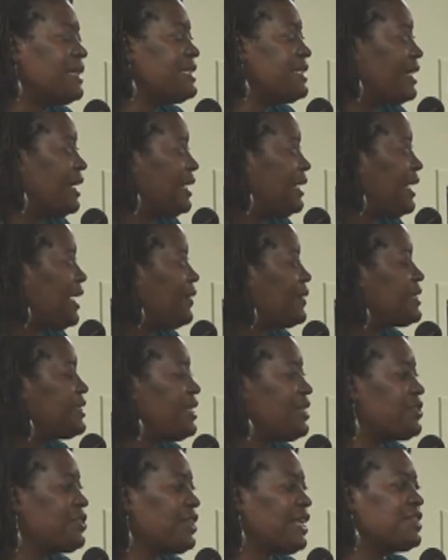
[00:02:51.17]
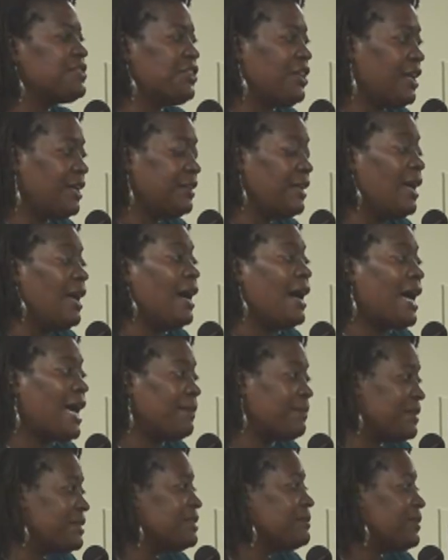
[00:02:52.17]
My son now is teaching at Johns
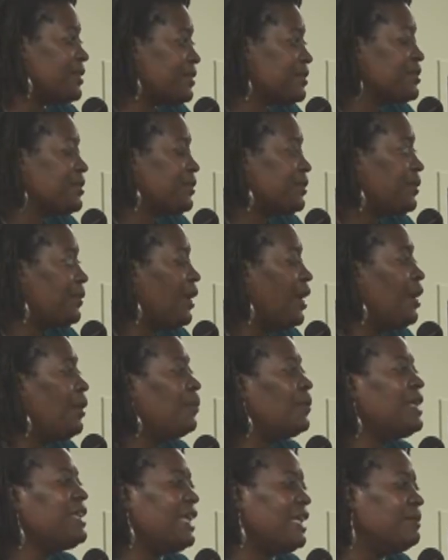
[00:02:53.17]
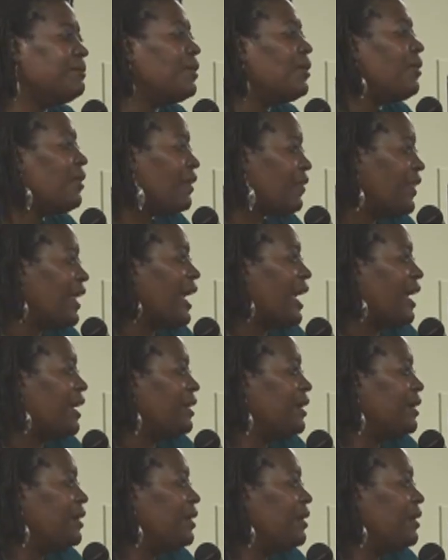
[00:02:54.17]
Hopkins Middle School. We need more of that.